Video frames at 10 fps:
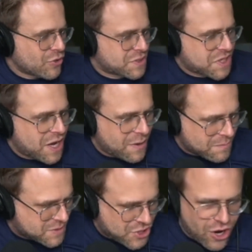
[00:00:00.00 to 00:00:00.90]

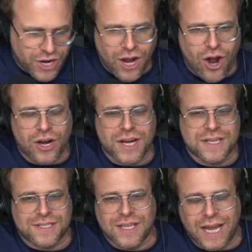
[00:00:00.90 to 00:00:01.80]
some starting
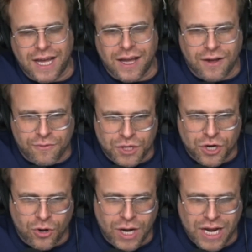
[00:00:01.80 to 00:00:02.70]
artist like,
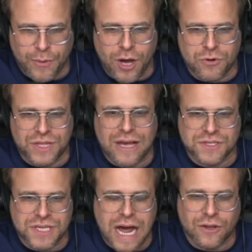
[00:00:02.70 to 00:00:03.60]
a couple
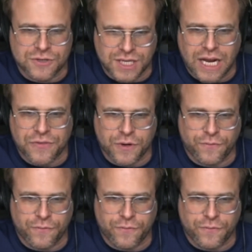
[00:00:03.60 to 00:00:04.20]
$100,000 to cut their